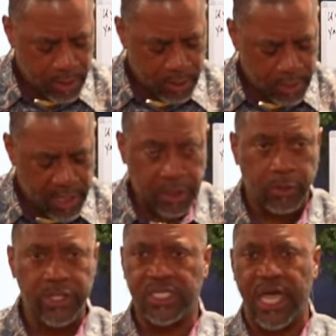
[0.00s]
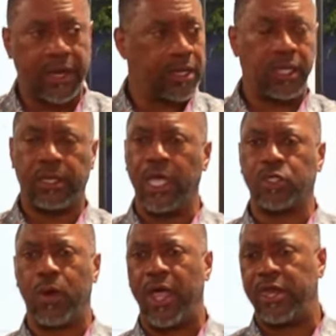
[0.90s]
That's three seconds. Guess
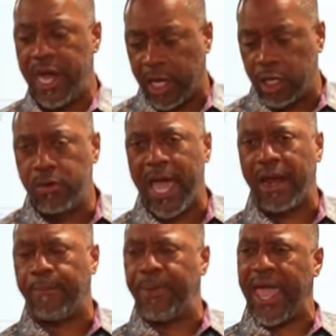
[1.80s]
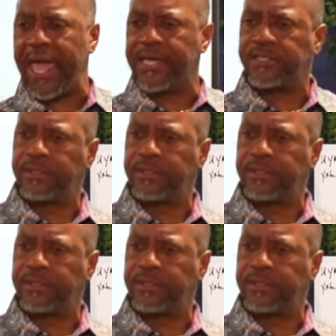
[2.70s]
what? Nigga, you got a past.